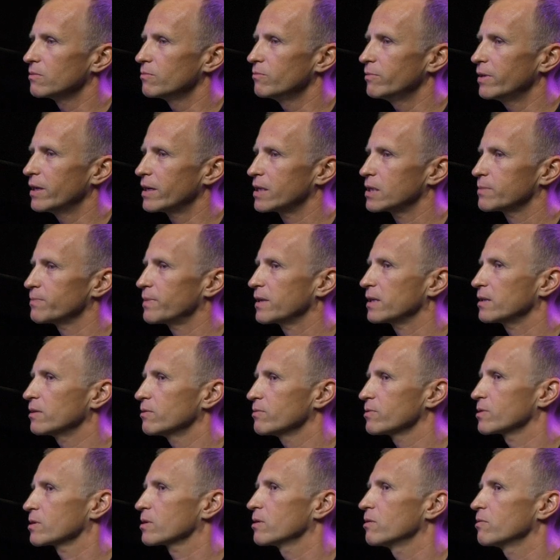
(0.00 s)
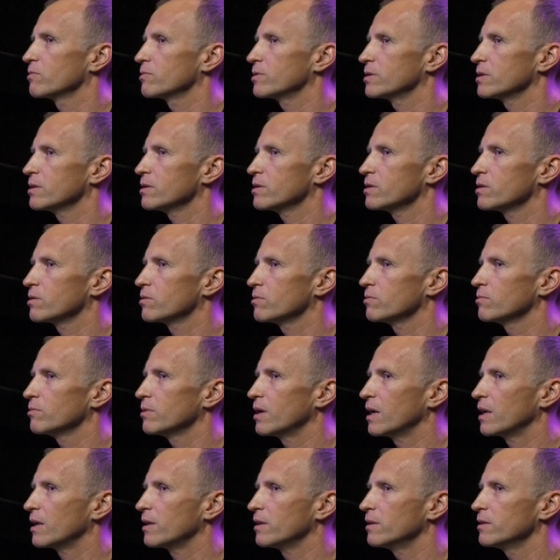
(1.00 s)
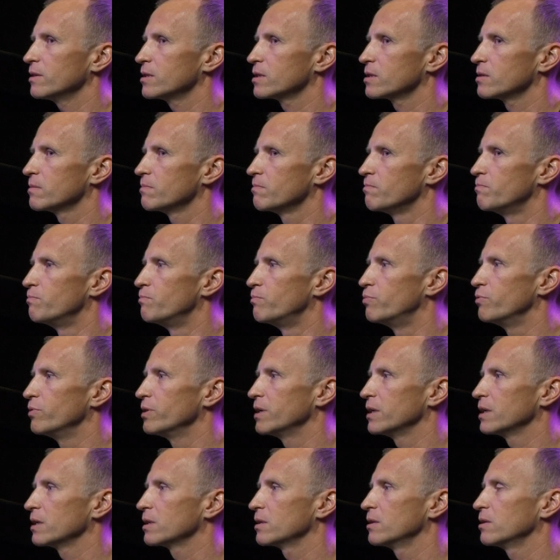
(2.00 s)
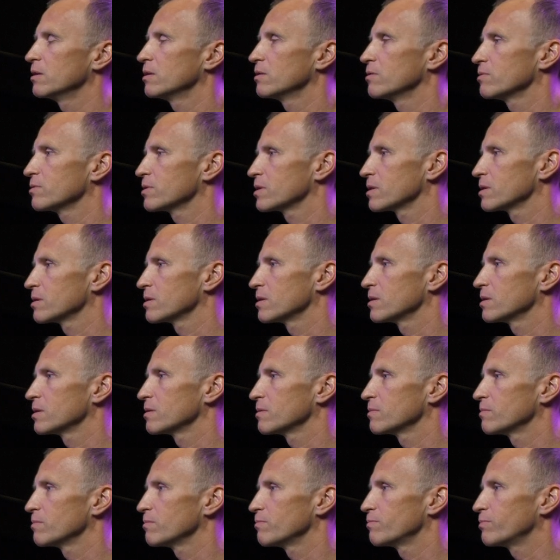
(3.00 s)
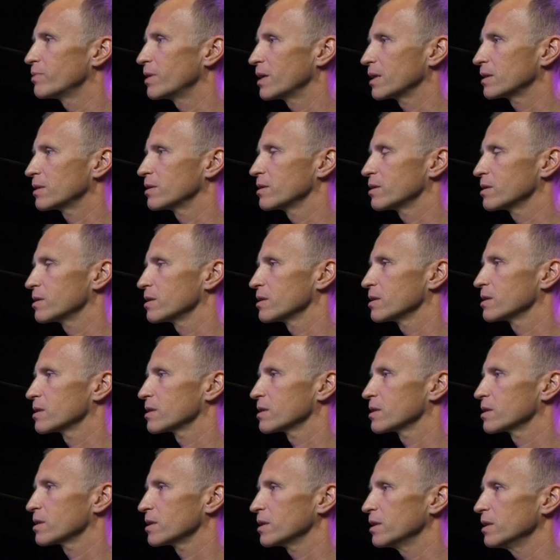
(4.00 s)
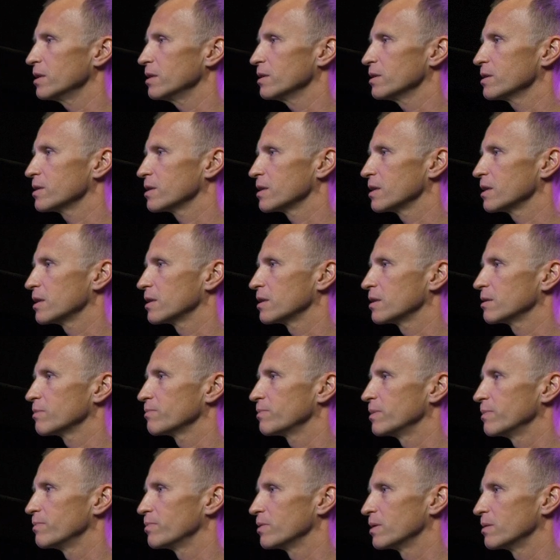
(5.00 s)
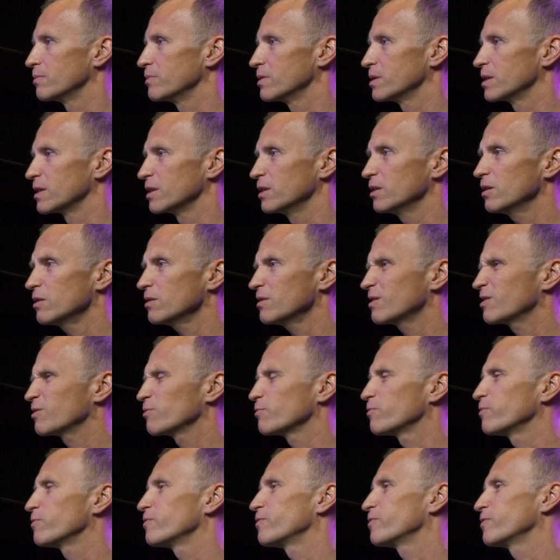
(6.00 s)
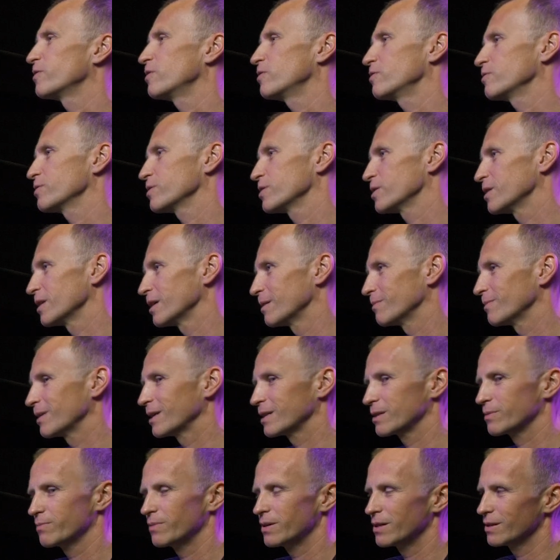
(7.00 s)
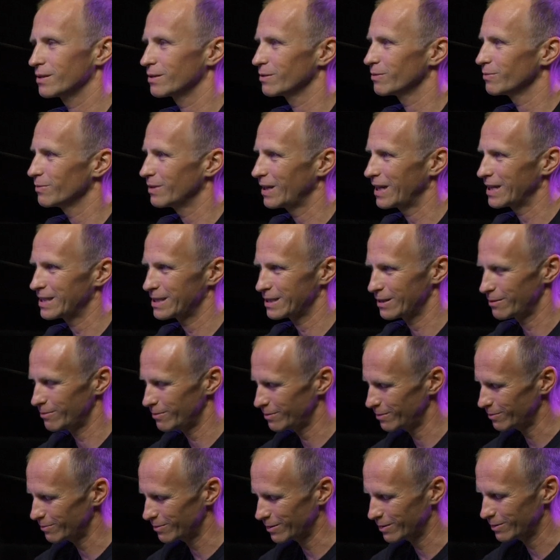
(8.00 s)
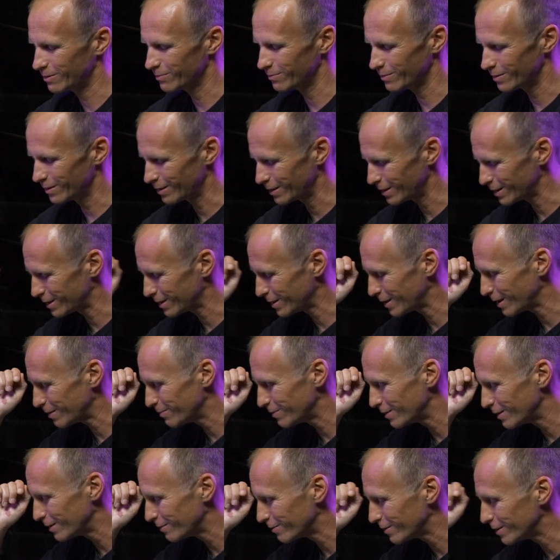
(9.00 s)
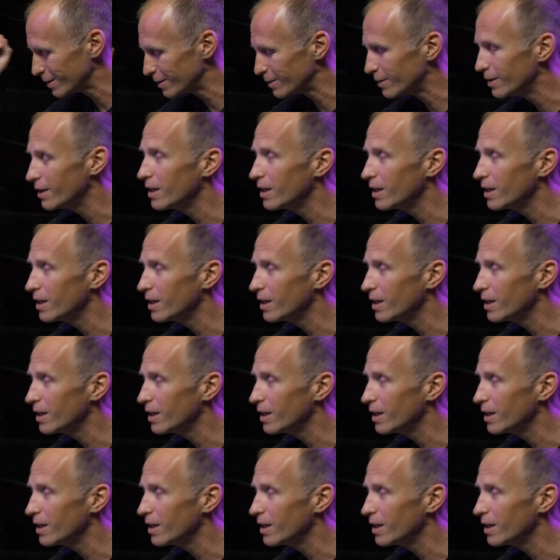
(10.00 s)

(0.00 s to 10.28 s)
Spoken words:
we expect those coaches to at least bring those practices, skill set people are missing, not to force them. That's our recommendation, I believe here.